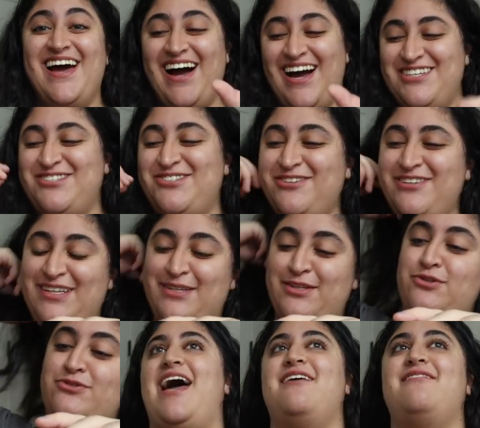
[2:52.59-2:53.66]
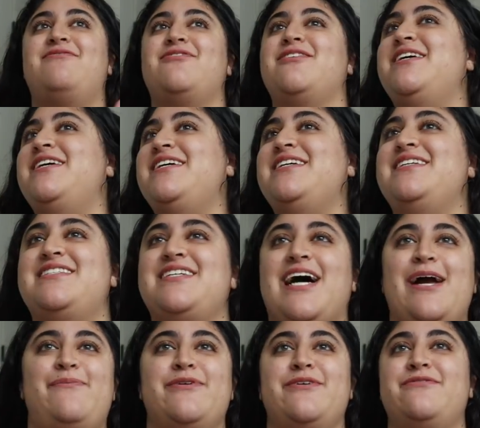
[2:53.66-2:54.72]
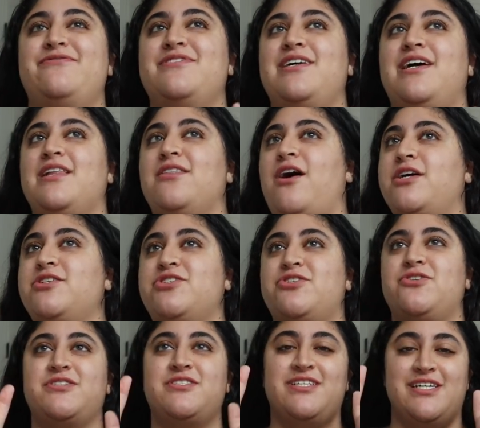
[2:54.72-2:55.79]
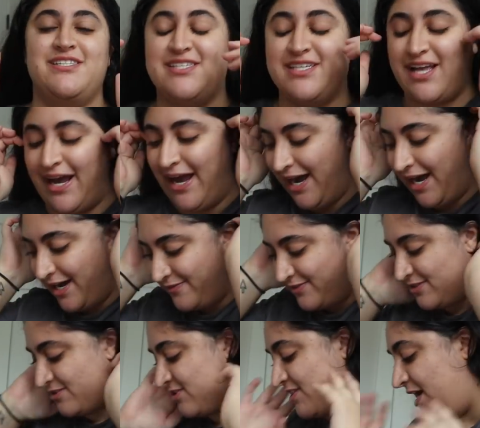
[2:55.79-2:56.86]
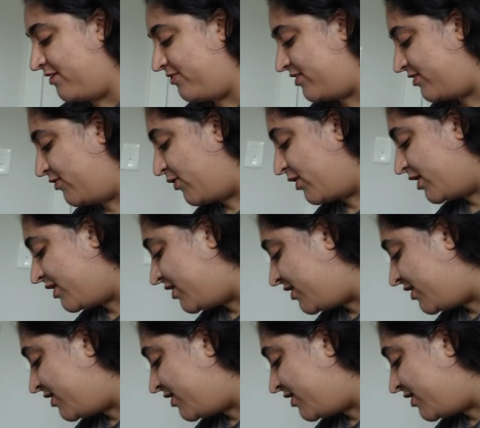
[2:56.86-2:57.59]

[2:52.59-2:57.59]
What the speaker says: I truly lose every type of logical sense that I have. It's just out the door.